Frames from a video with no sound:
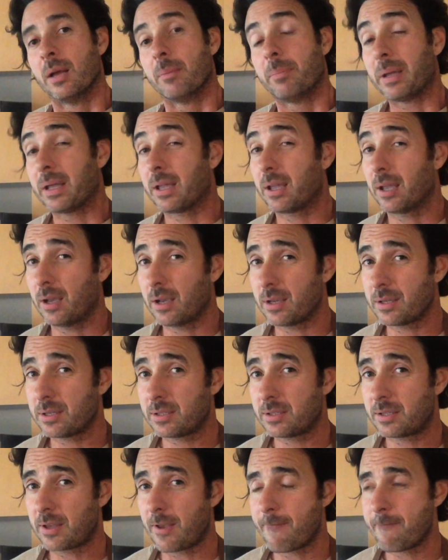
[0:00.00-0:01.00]

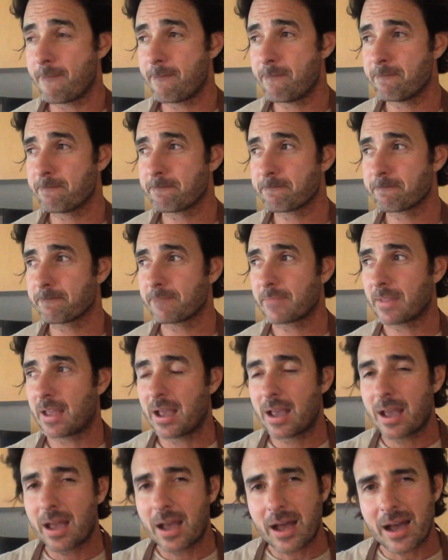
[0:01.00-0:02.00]
because
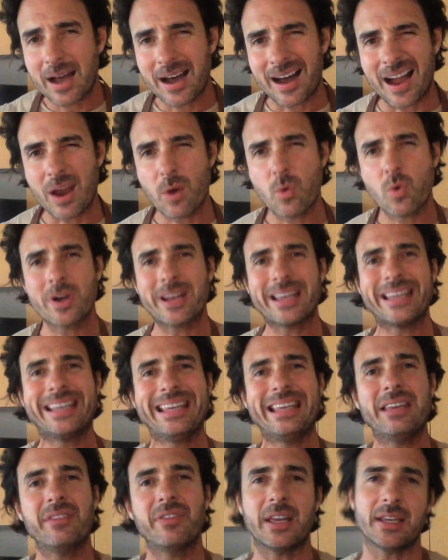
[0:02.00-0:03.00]
I want to
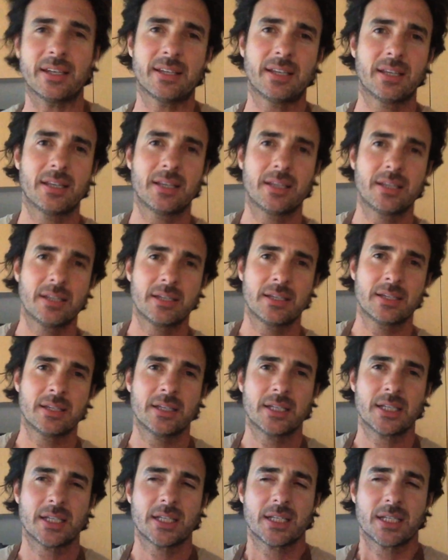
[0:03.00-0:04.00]
give it
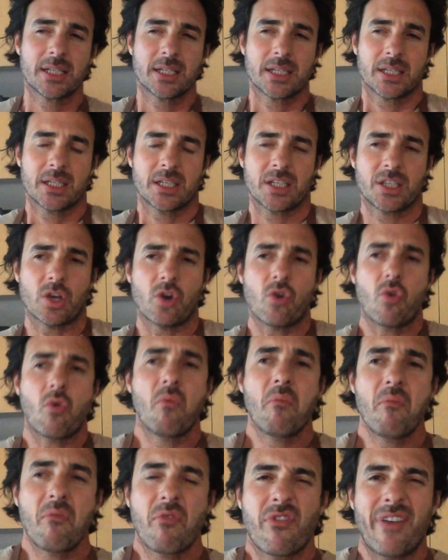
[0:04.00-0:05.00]
the
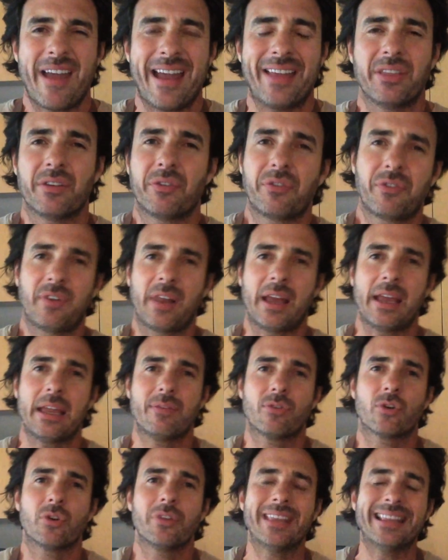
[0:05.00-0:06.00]
oomph and the
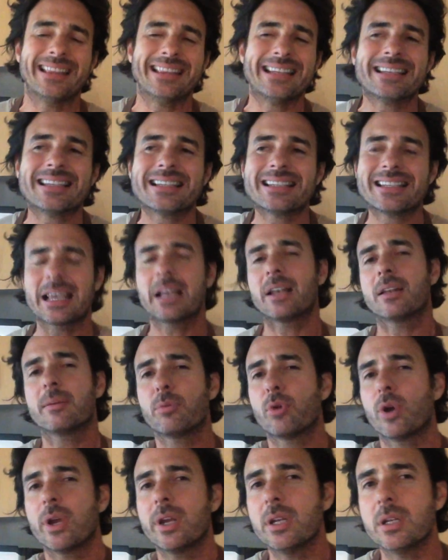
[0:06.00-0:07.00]
flavor that this
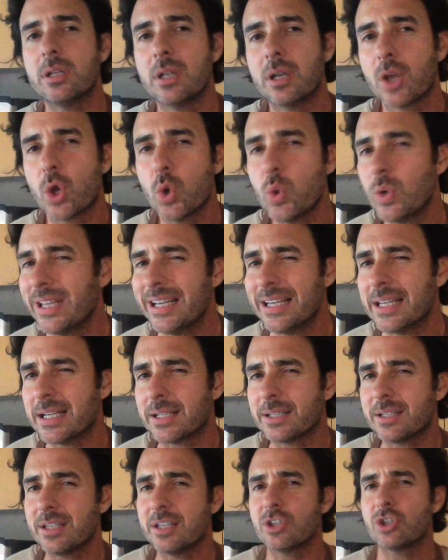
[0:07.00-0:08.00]
celebrated lowly
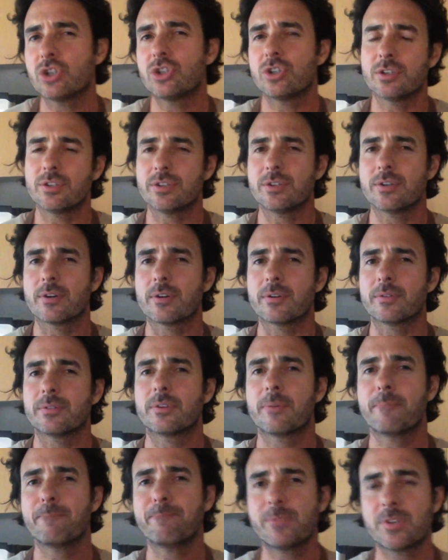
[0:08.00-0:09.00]
little dish
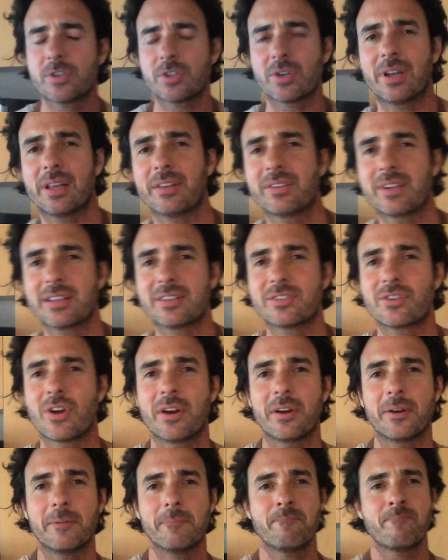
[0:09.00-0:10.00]
deserves. So let's get
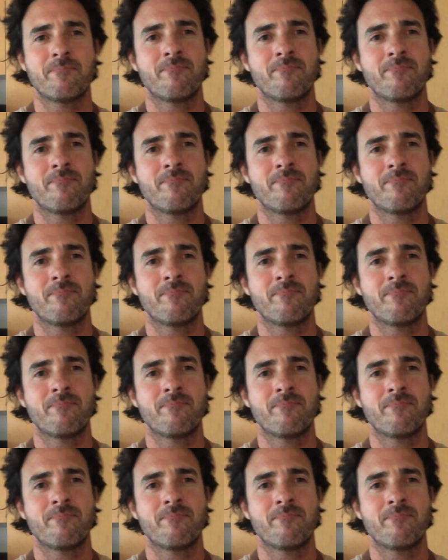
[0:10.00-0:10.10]
started.